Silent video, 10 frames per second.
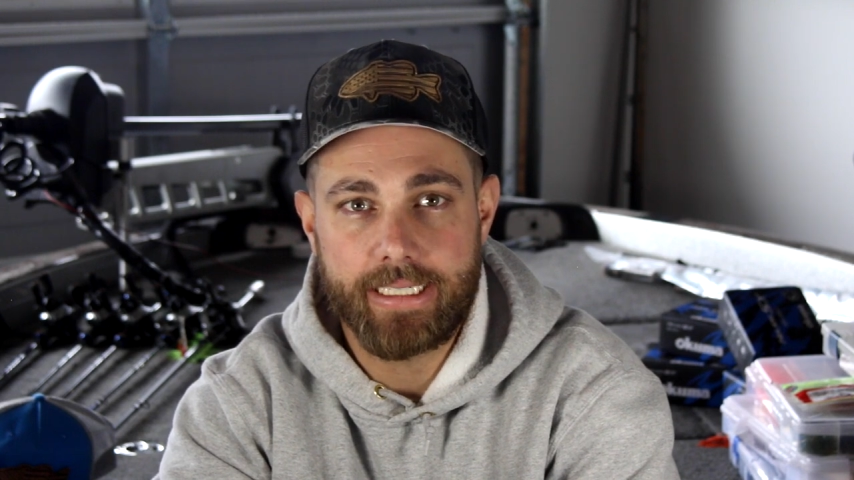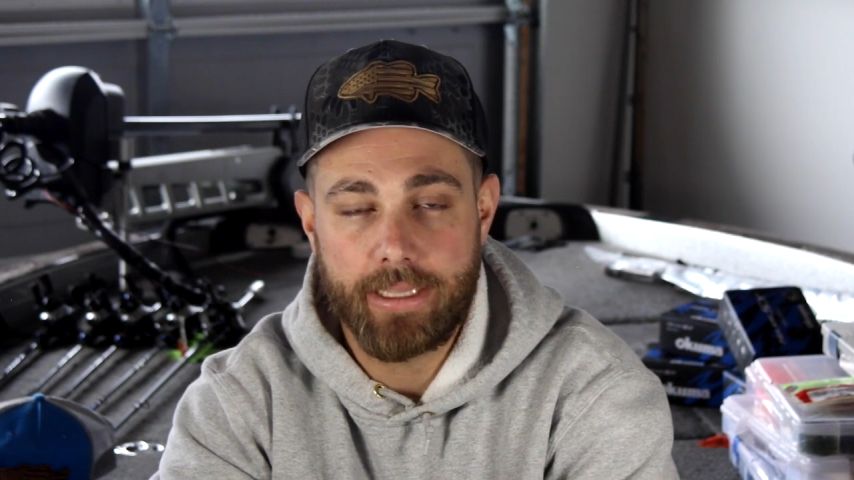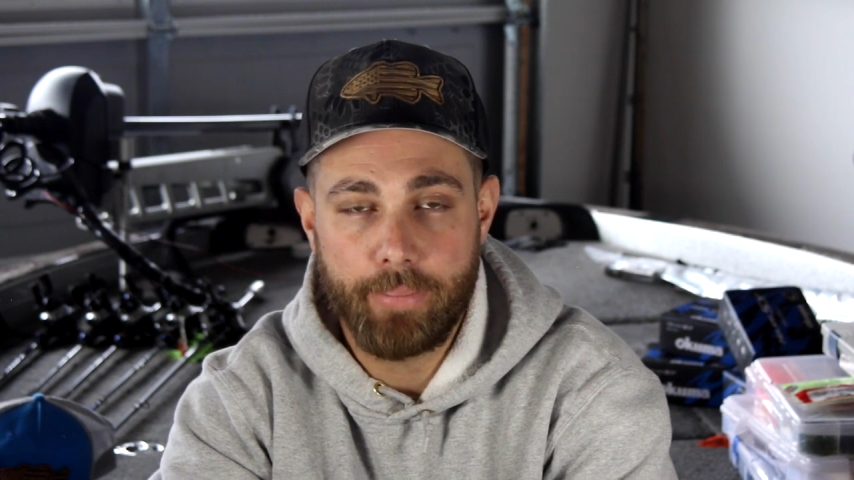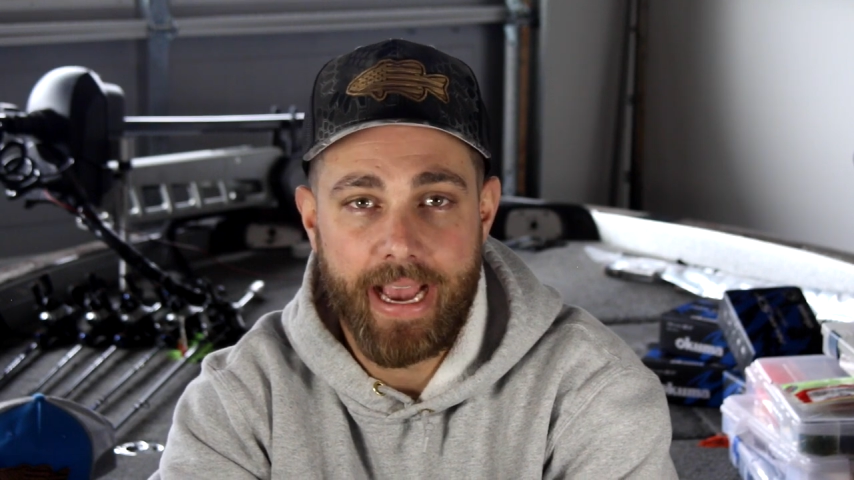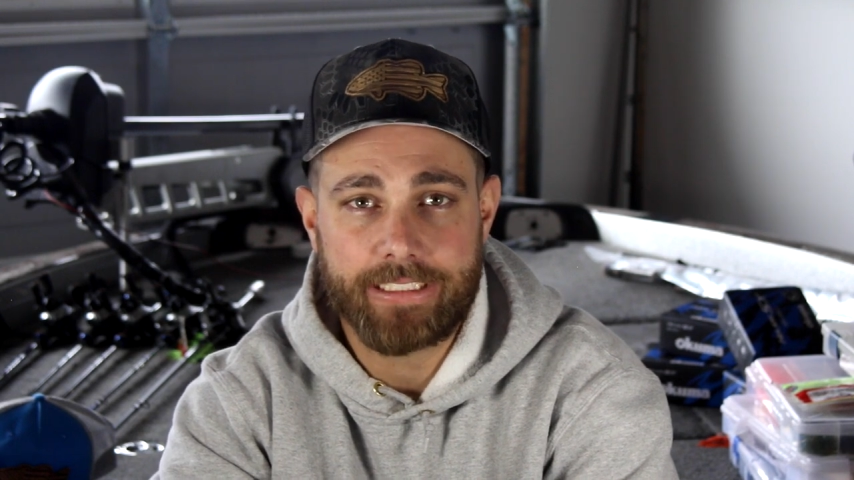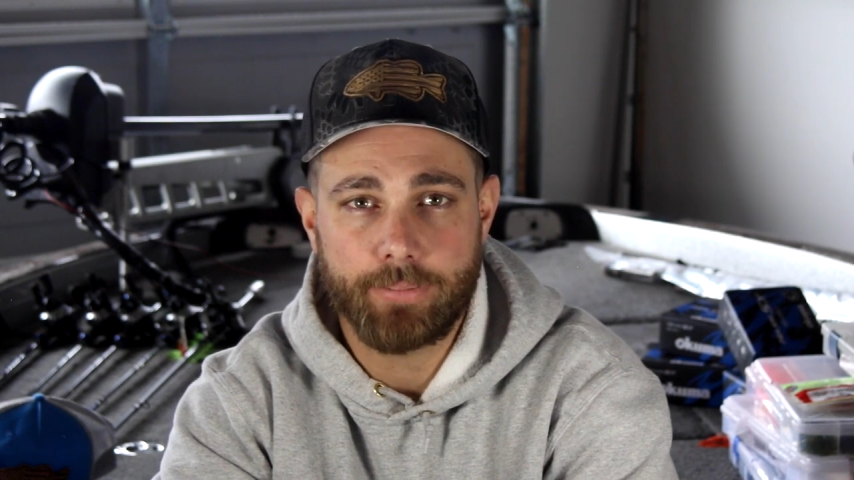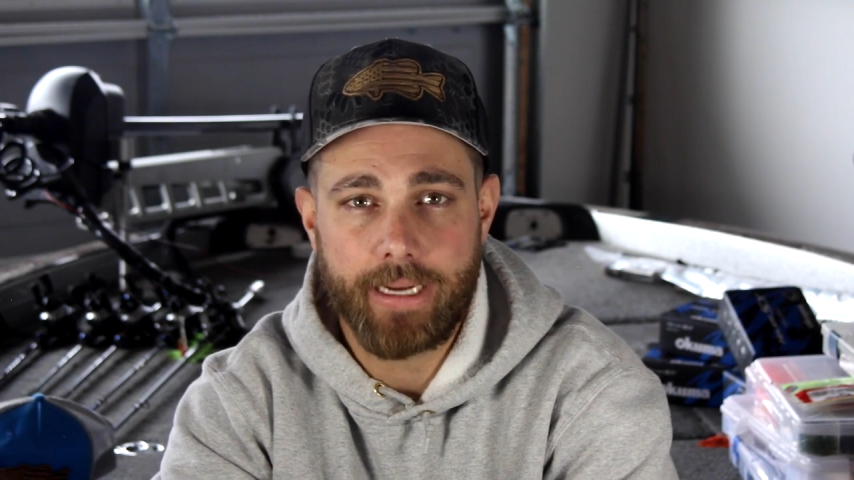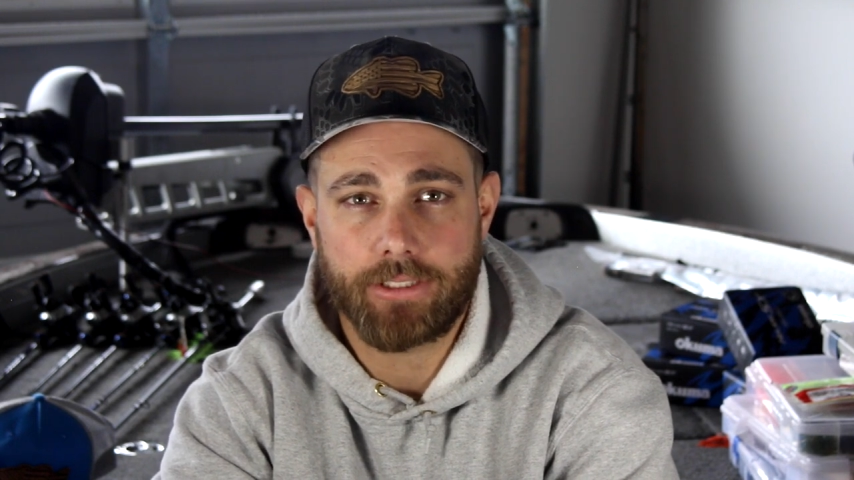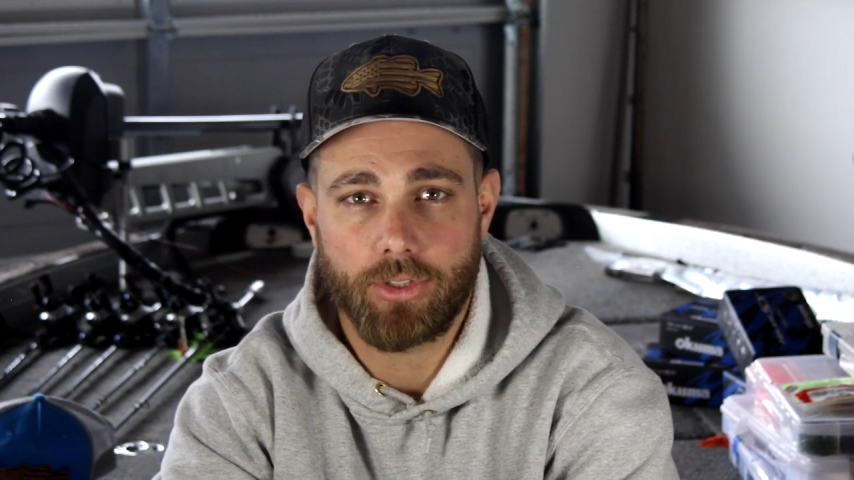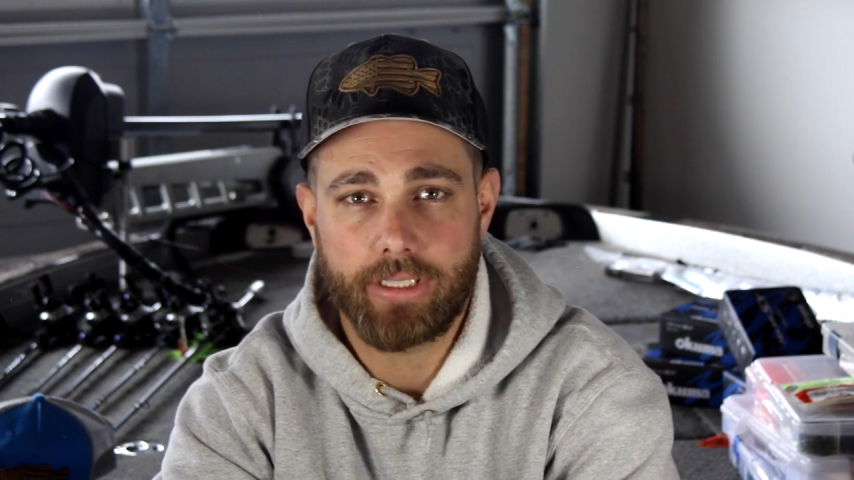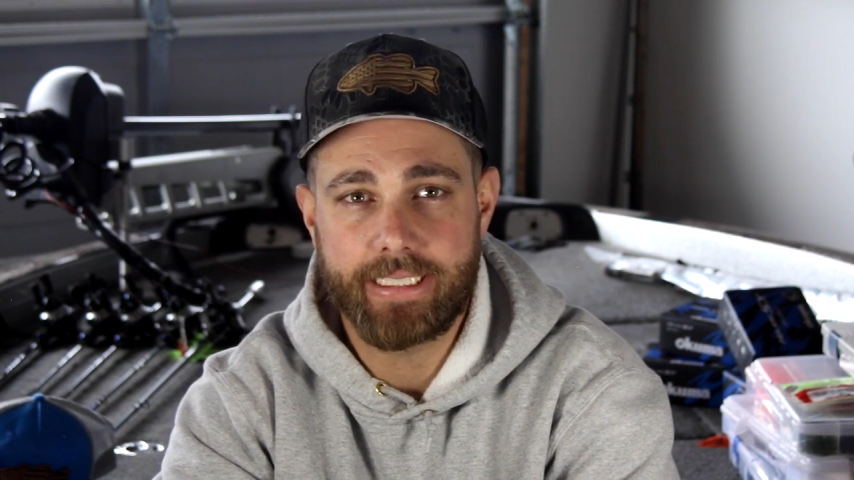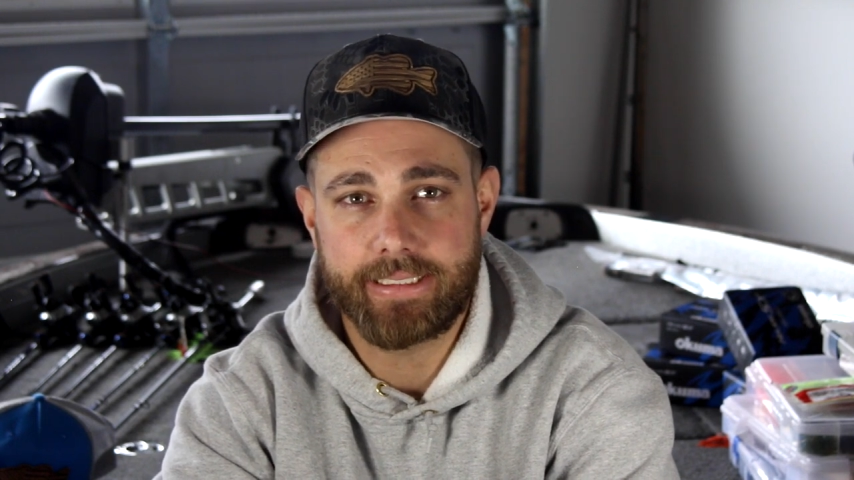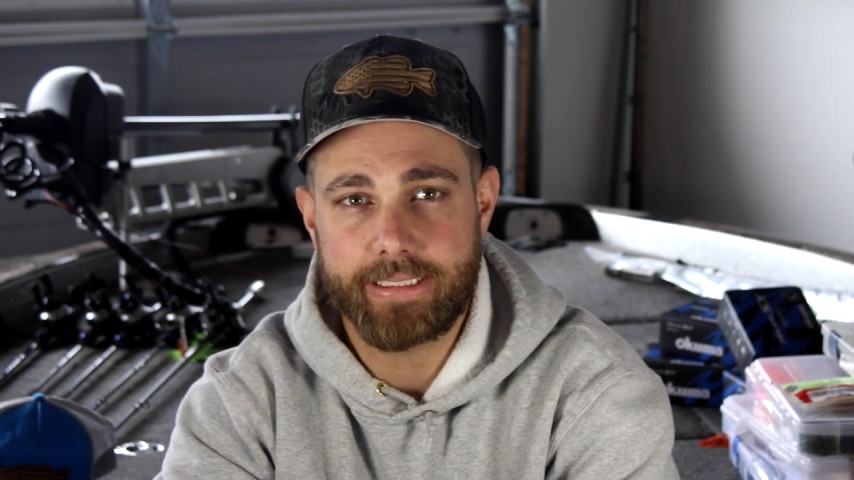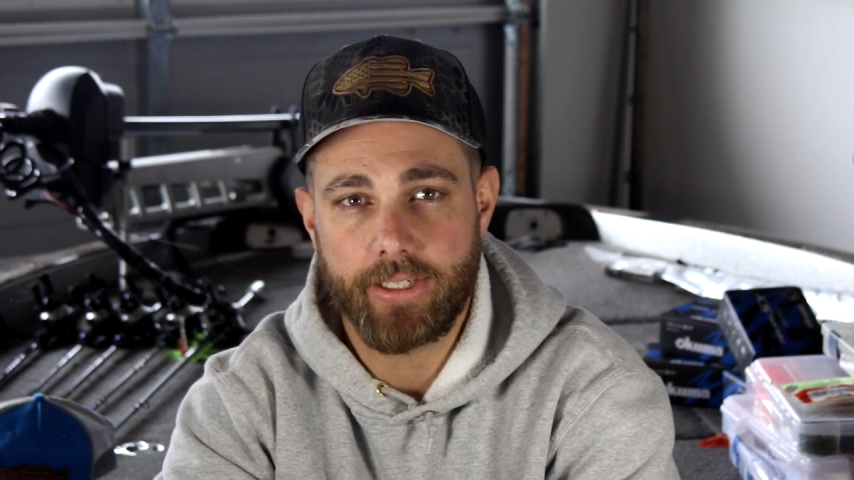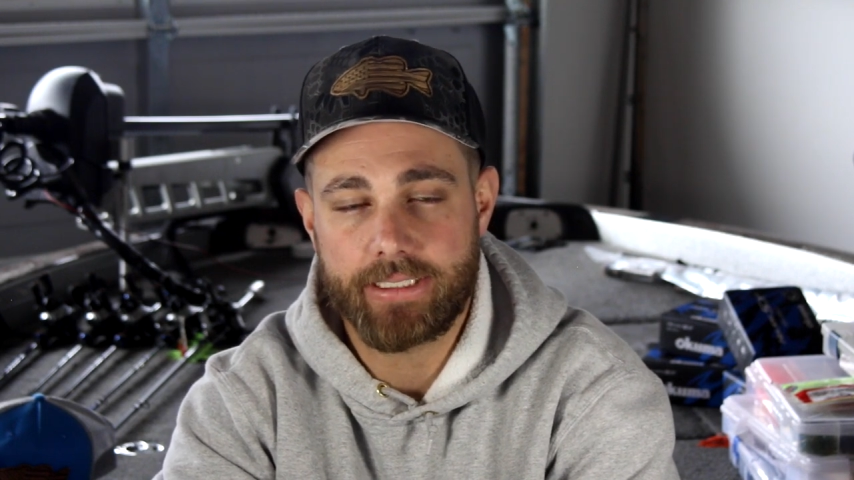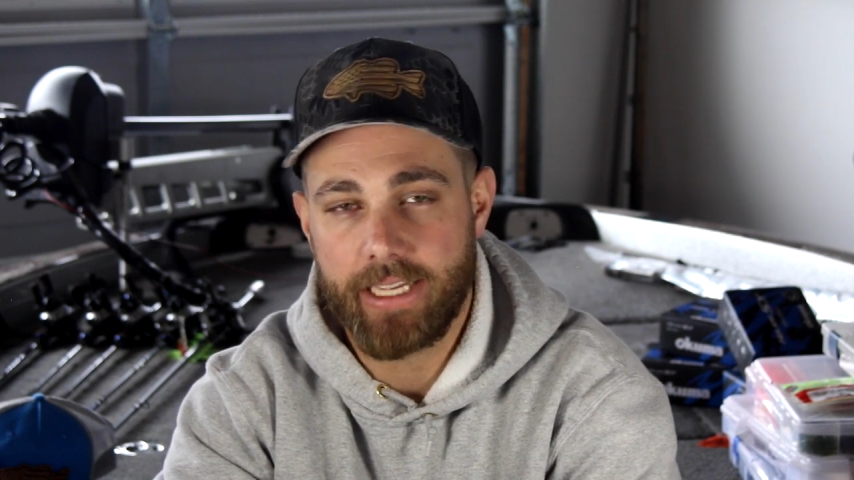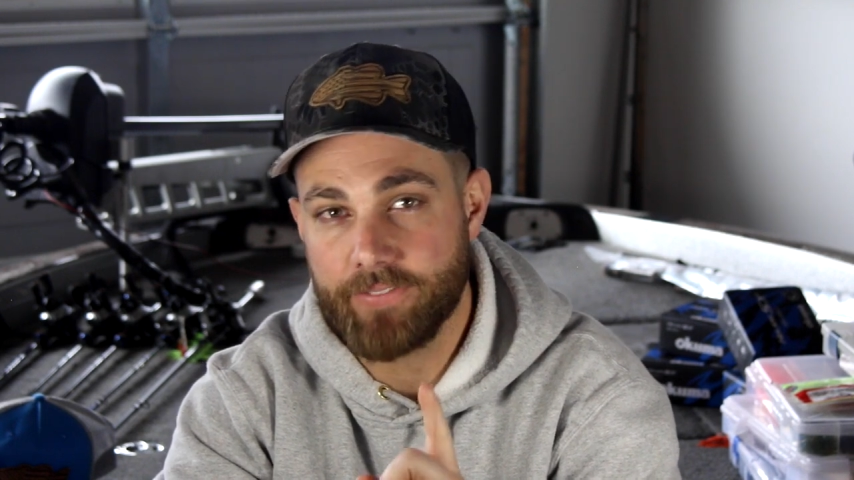in the Bassmaster Elite Series.